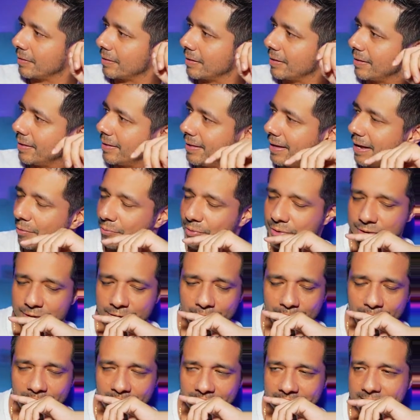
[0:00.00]
That was the
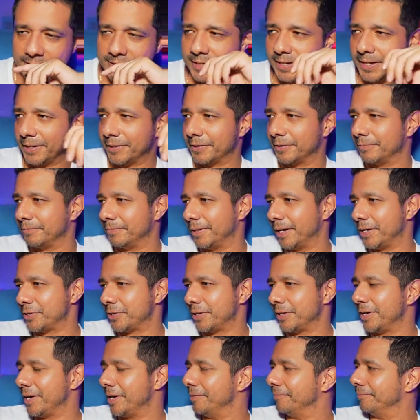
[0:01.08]
long to take. Nicely
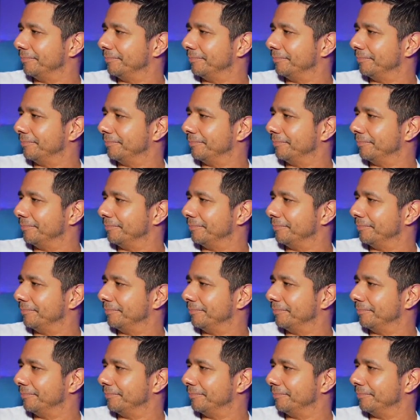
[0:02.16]
done.